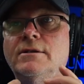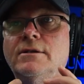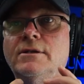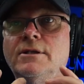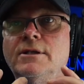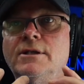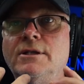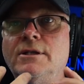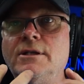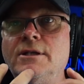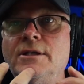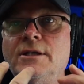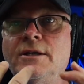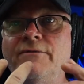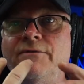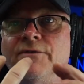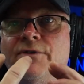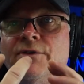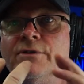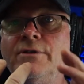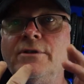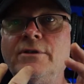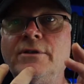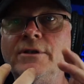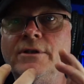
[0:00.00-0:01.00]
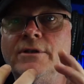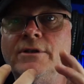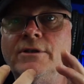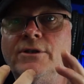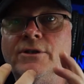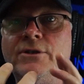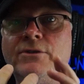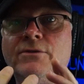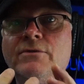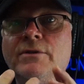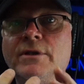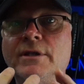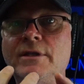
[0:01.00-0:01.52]
if you're going to
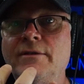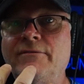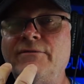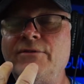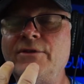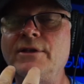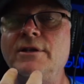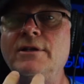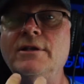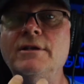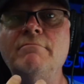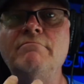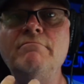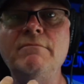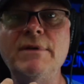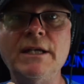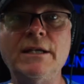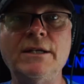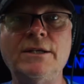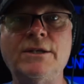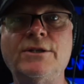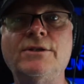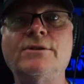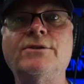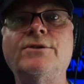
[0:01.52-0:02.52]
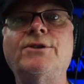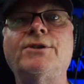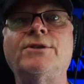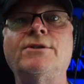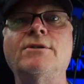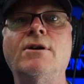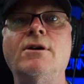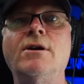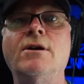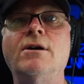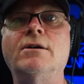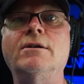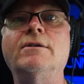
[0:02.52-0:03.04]
do it, if you're going to mix your
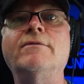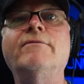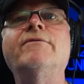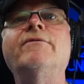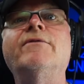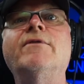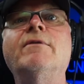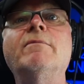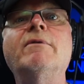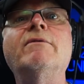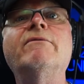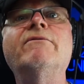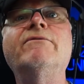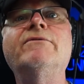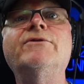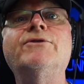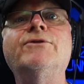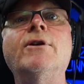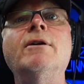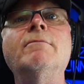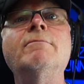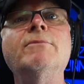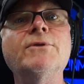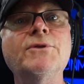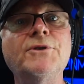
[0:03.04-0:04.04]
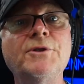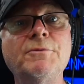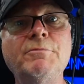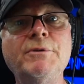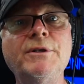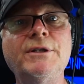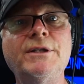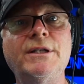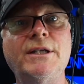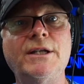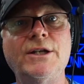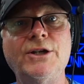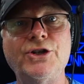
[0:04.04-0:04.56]
song from a drummer's
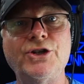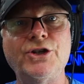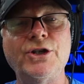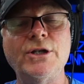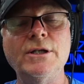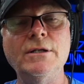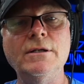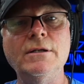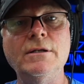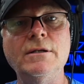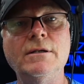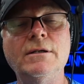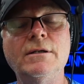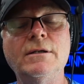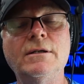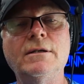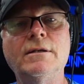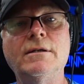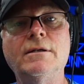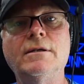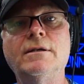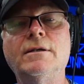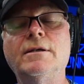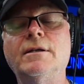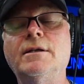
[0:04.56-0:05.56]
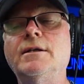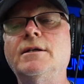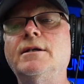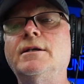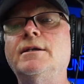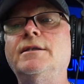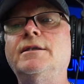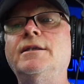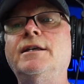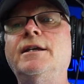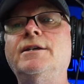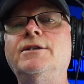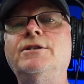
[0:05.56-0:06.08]
position,
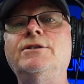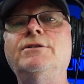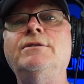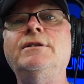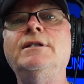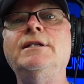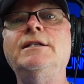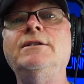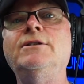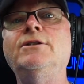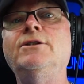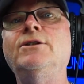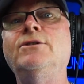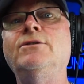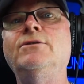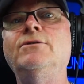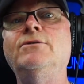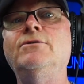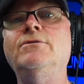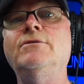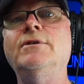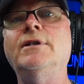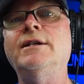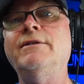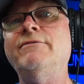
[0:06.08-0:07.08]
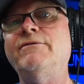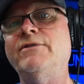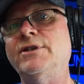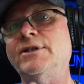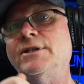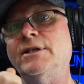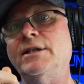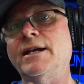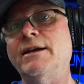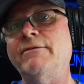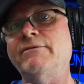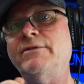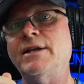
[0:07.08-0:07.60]
then you need to, and if he's
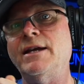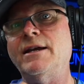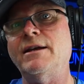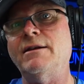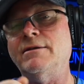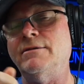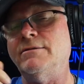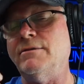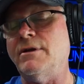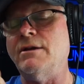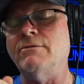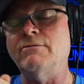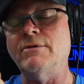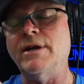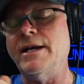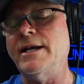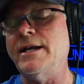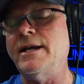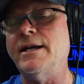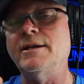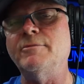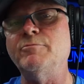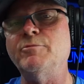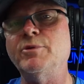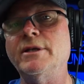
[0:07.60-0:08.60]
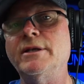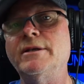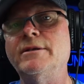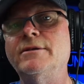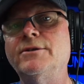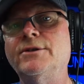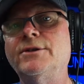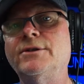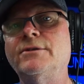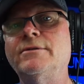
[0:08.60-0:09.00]
a right-handed player,